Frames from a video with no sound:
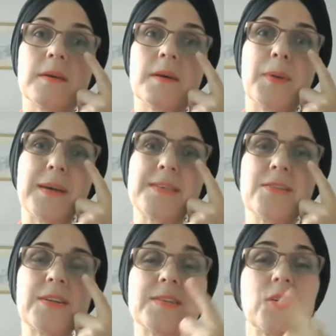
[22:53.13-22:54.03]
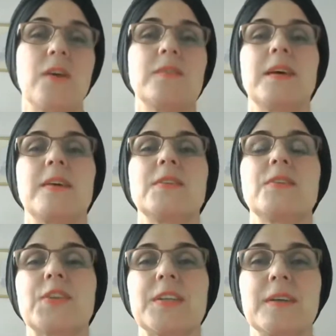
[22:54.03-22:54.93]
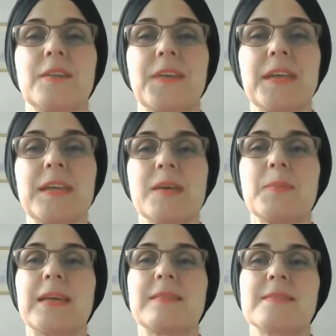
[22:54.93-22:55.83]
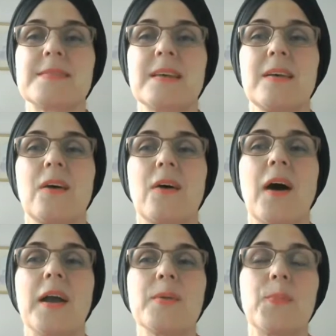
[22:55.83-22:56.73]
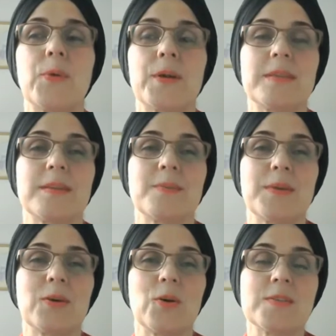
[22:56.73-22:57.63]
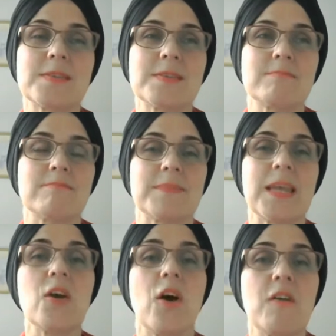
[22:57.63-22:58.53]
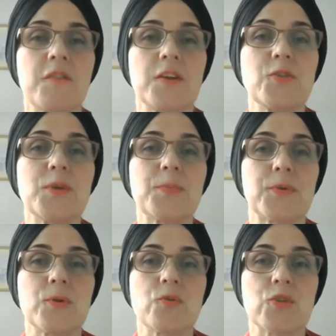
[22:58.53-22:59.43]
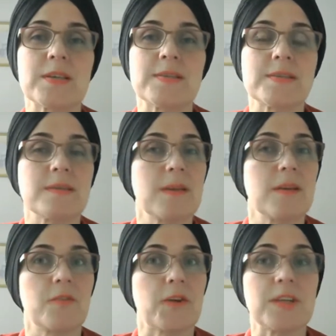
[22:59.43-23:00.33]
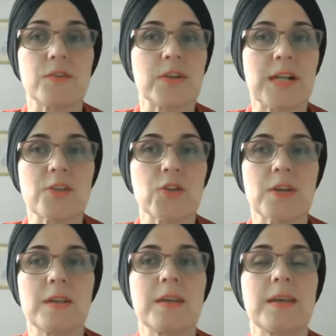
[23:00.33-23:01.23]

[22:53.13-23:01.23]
Bosnia and Herzegovina with critical thinking methods, are important because they offer new approaches for intercultural